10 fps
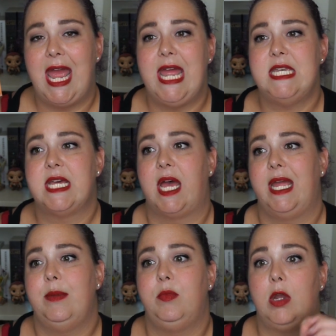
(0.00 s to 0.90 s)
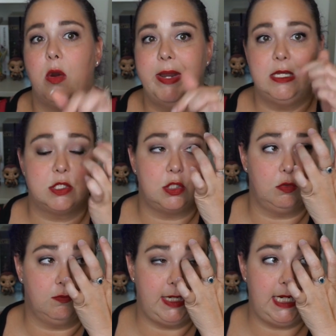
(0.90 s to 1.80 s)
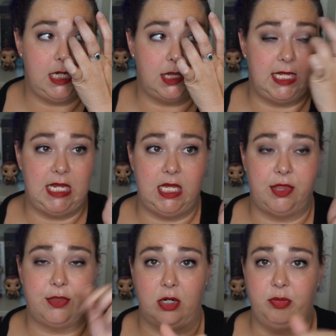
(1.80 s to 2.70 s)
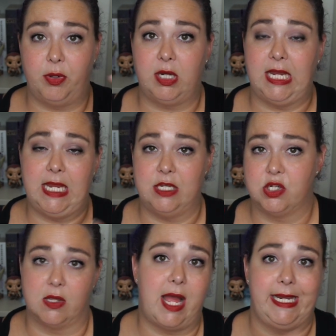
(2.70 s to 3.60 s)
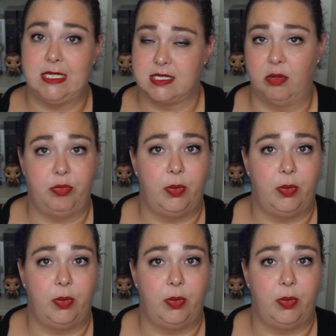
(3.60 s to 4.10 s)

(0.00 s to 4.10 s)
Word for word: and I'm going to read the third book in July at some